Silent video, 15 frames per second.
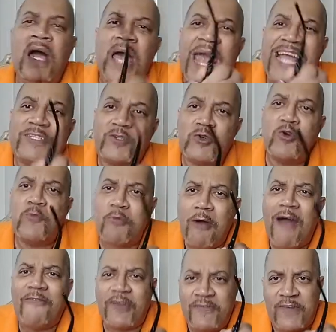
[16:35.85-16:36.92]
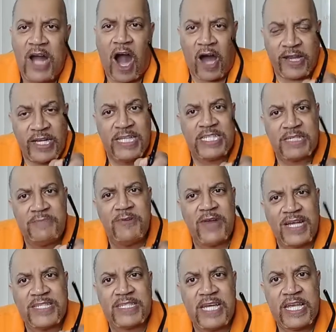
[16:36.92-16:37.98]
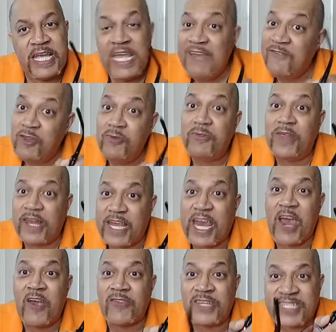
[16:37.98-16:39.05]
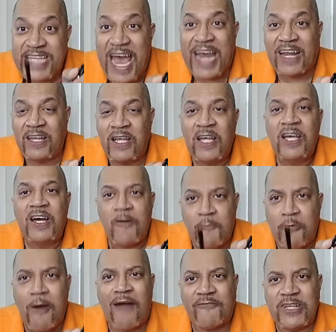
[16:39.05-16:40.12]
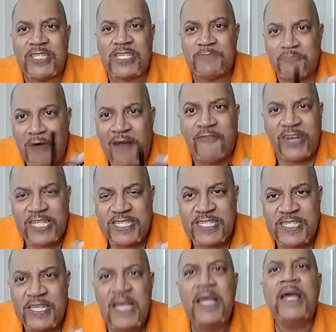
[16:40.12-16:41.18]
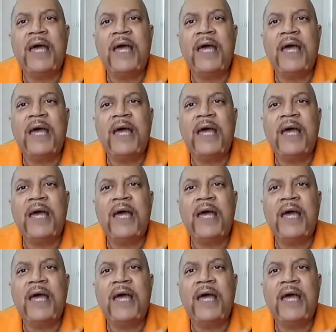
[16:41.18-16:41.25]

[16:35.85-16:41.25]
A true prophet of God, and listen to me when I tell you, even you that are carrying the title of prophets and prophetesses,